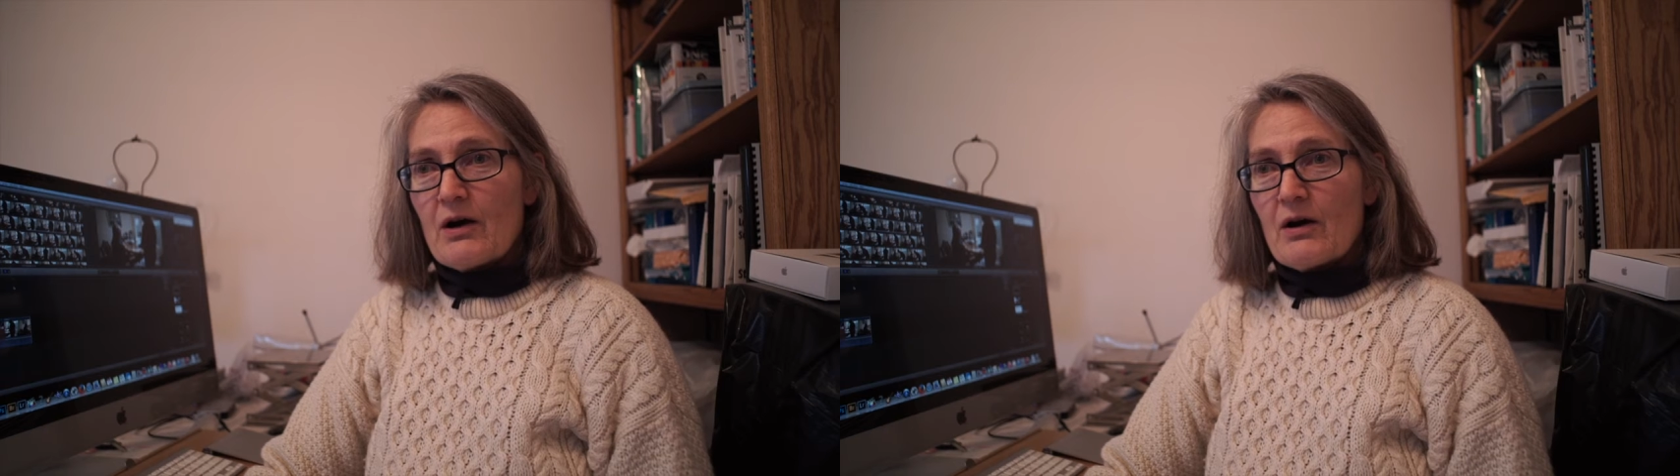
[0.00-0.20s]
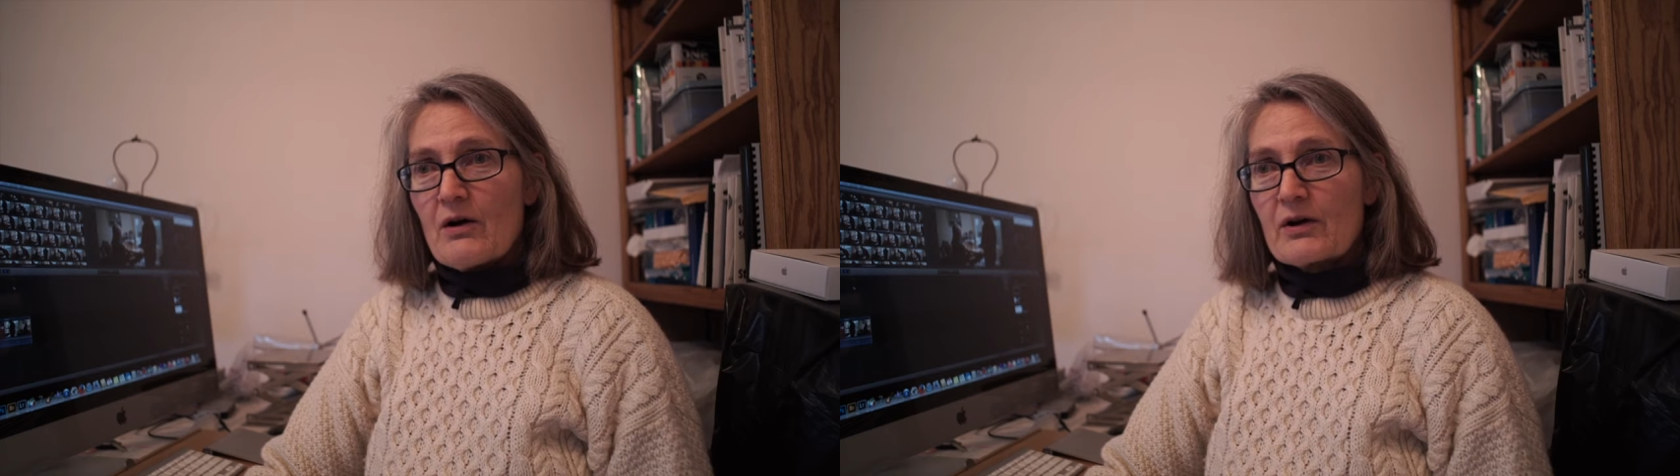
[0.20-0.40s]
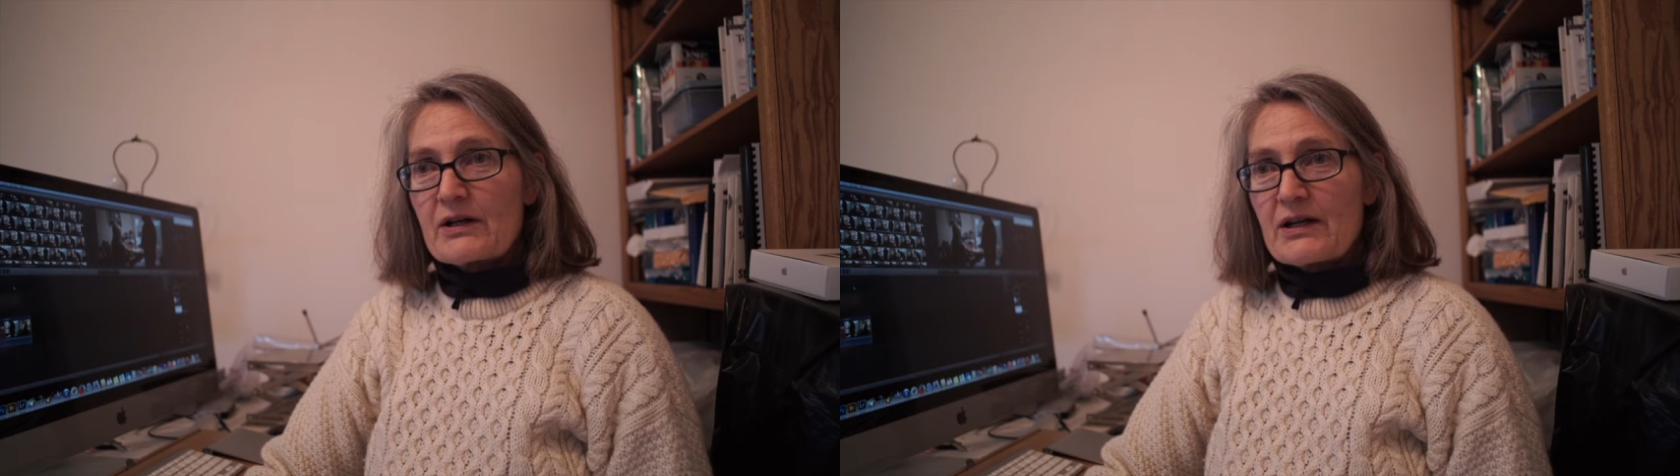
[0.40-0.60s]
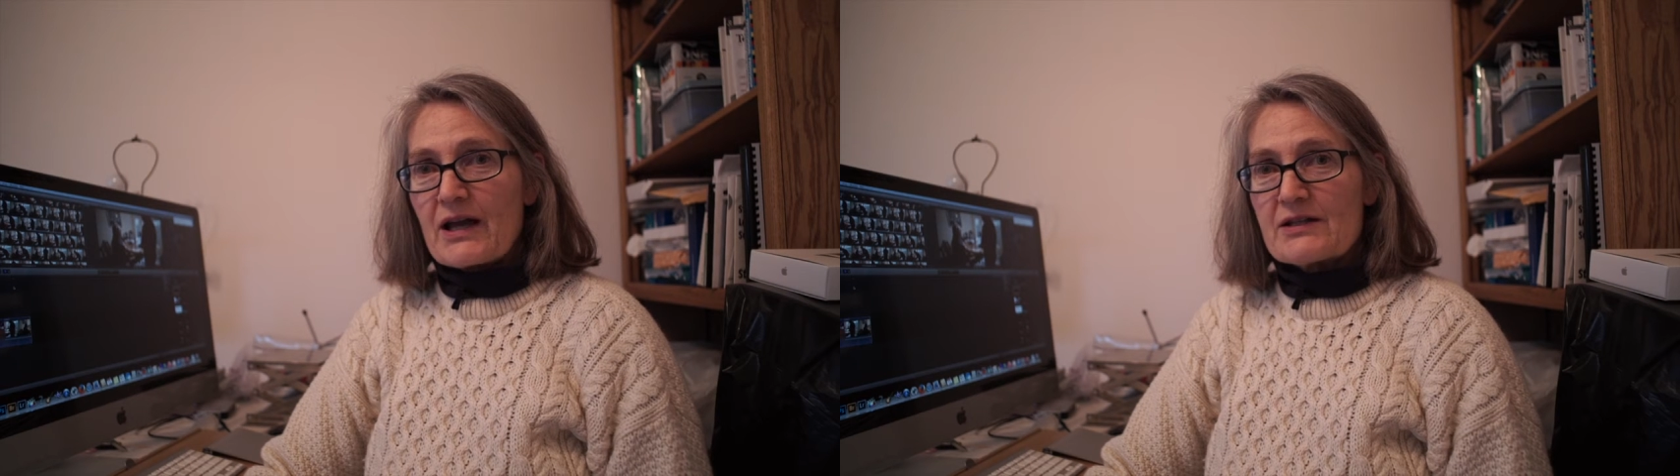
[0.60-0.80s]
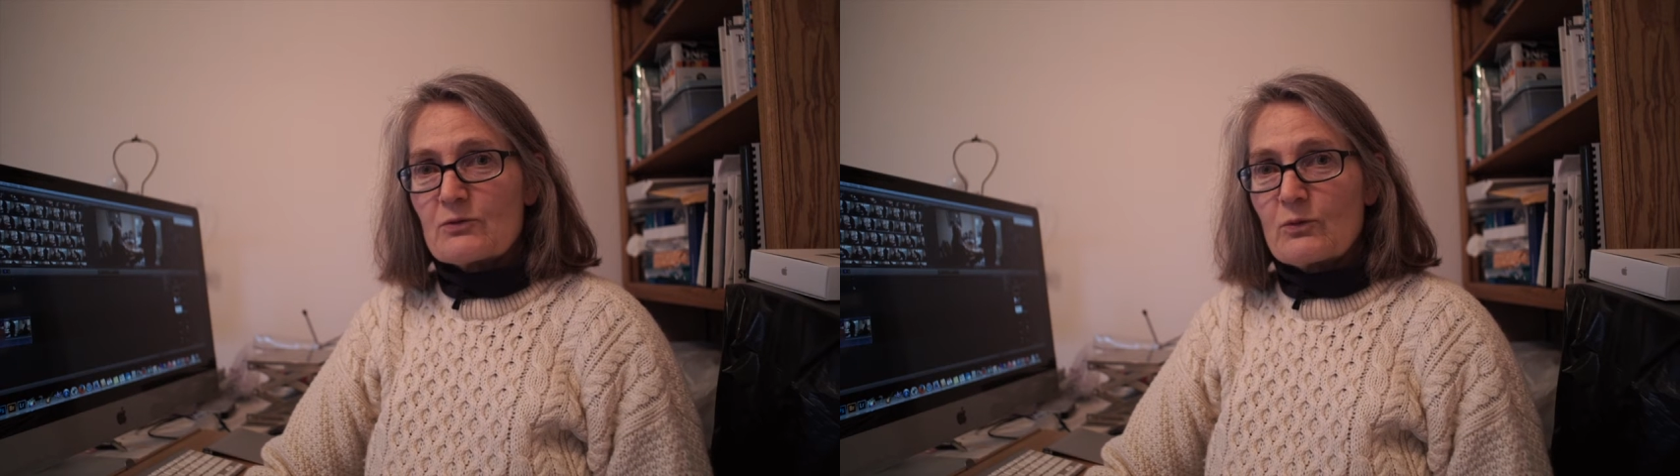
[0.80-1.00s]

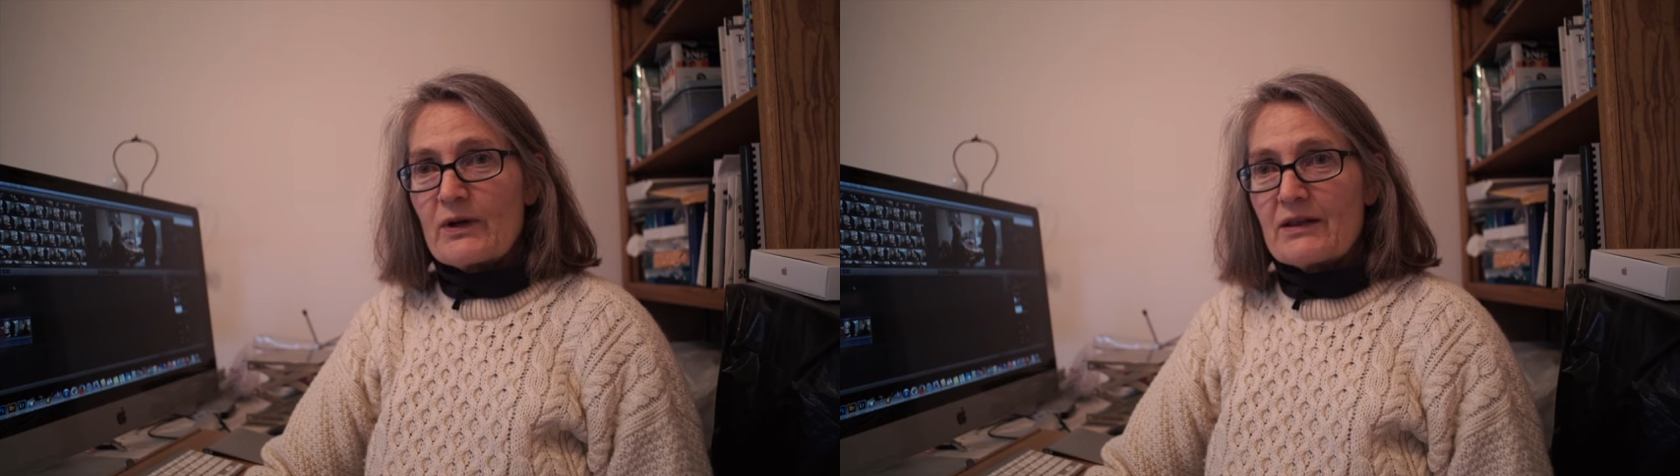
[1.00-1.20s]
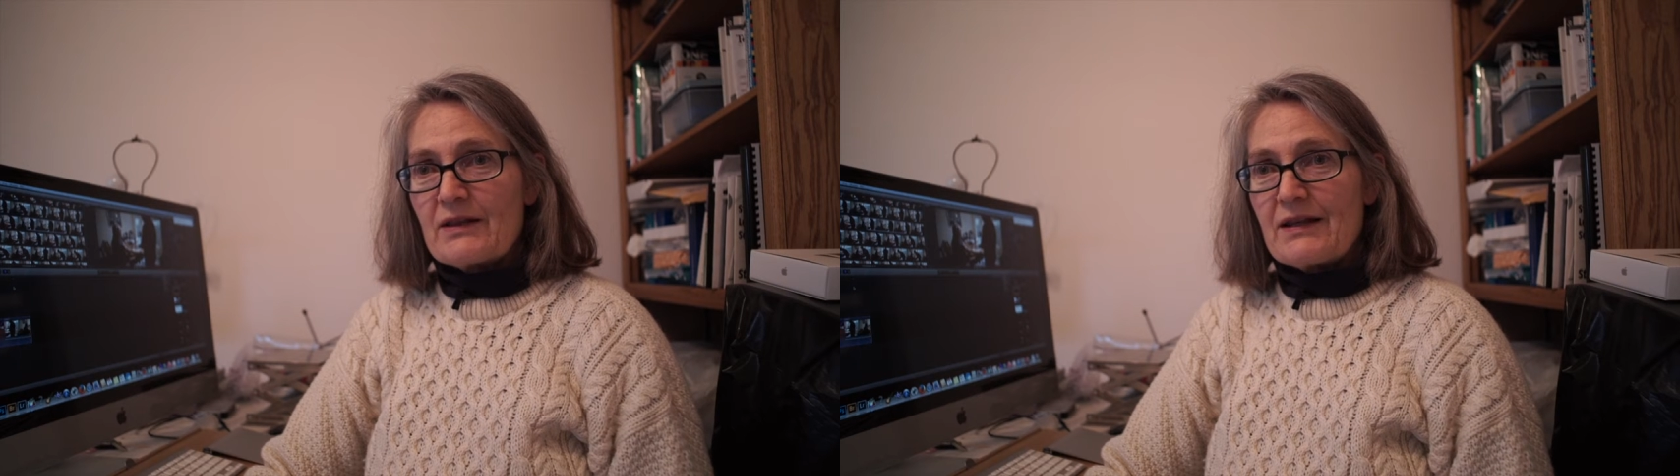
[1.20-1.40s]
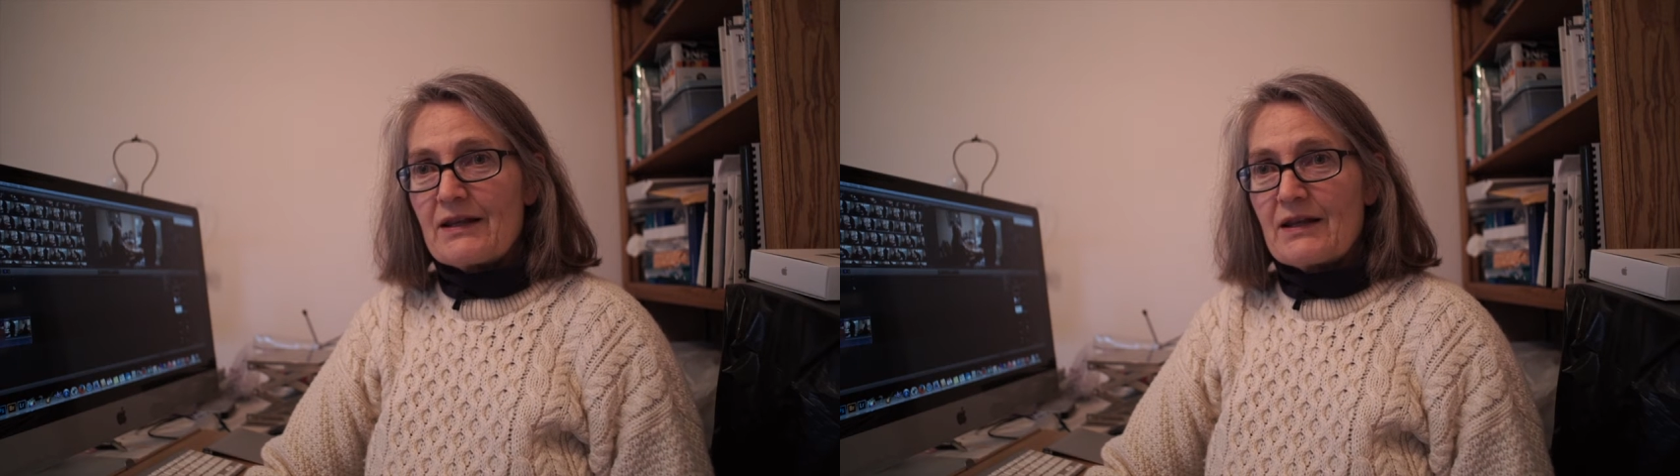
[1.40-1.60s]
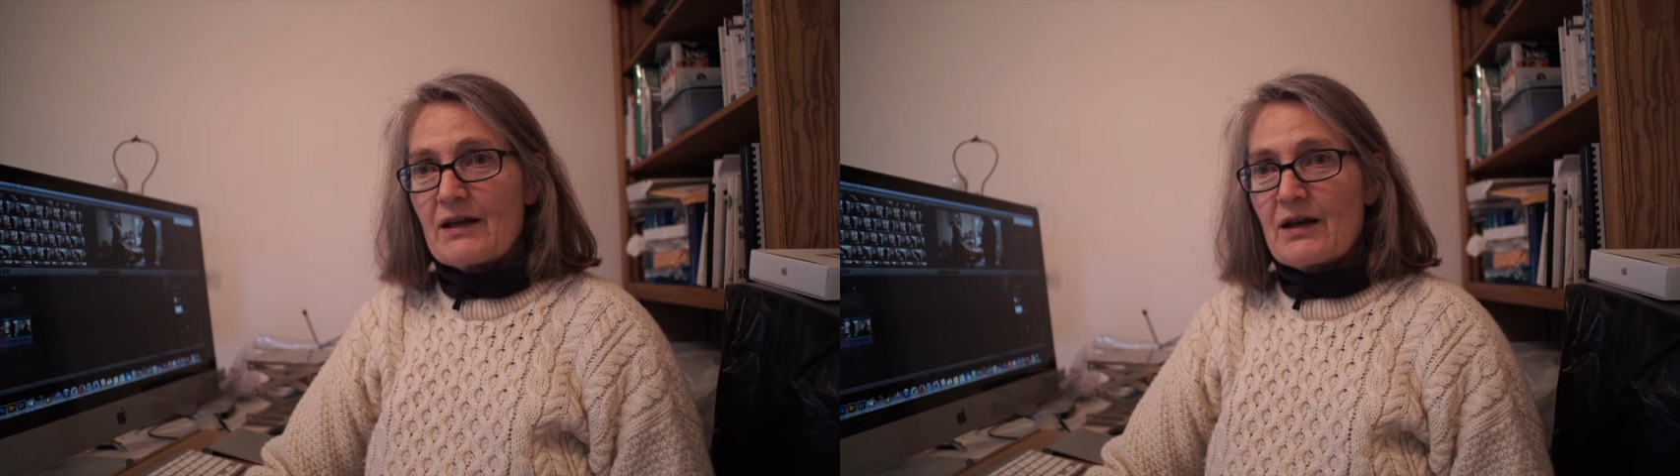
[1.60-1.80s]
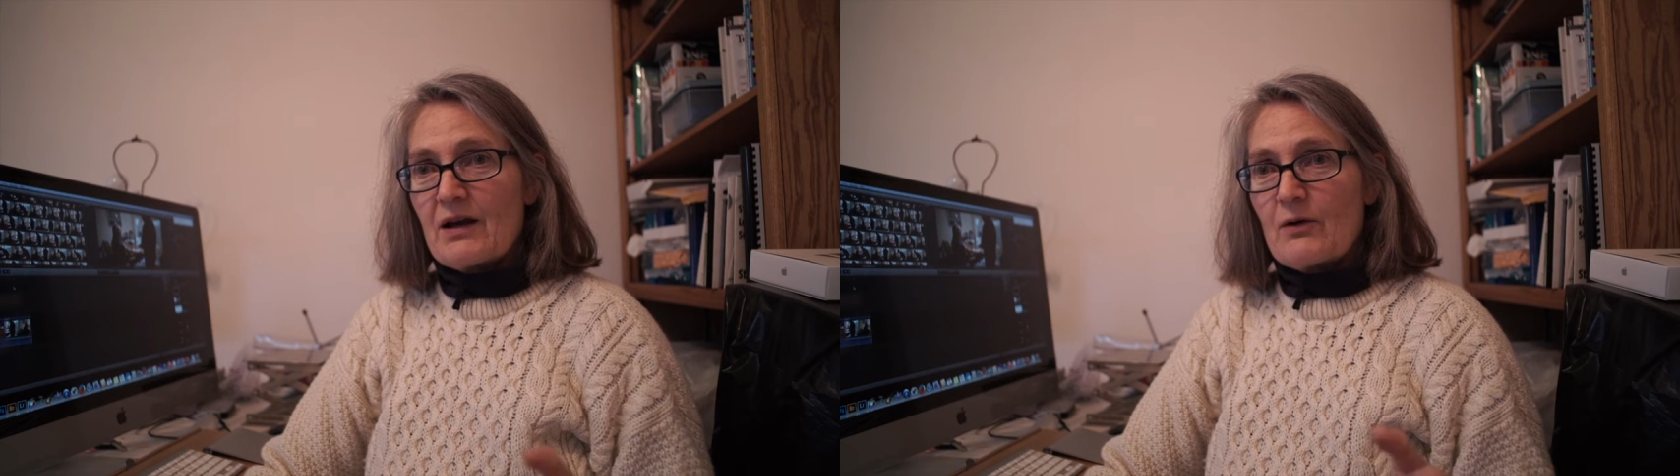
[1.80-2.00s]
organize when the